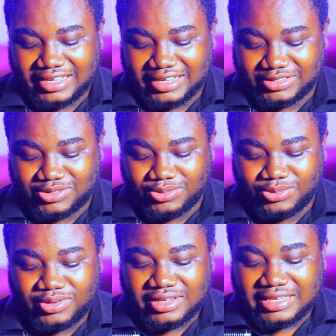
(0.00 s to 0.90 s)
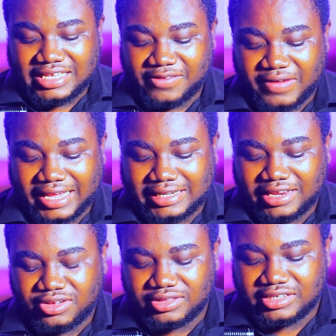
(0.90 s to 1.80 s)
and so if I
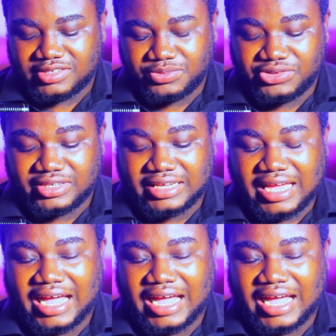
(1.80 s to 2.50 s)
click on this music